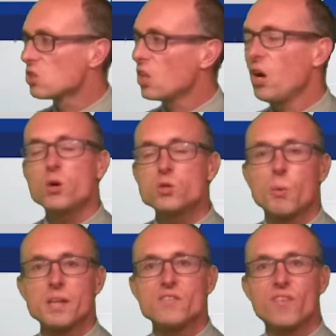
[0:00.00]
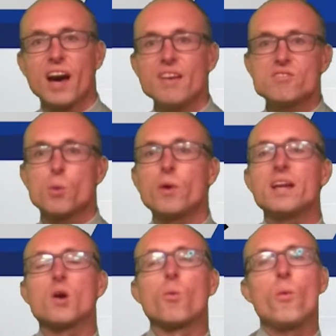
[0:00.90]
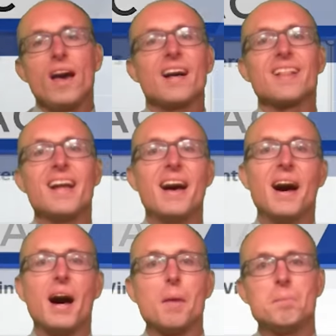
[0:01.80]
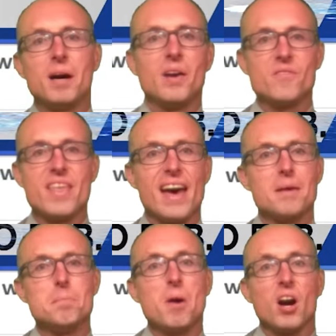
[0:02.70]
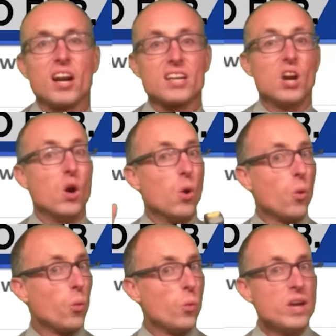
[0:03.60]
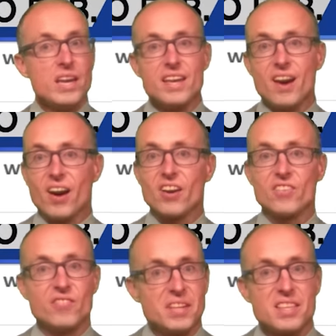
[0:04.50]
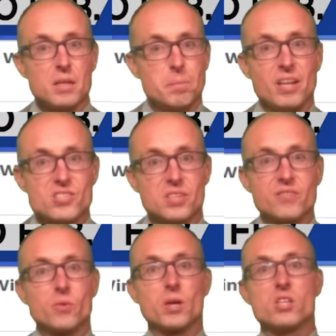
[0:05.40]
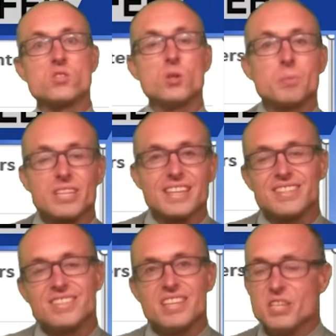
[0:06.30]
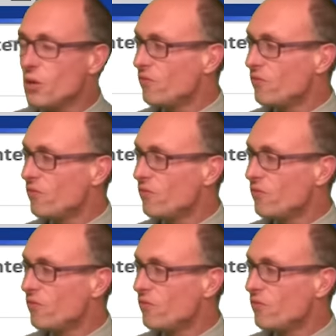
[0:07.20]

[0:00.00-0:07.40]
low 25, so we are well above that mark. We are fitting the budget for a super El Nino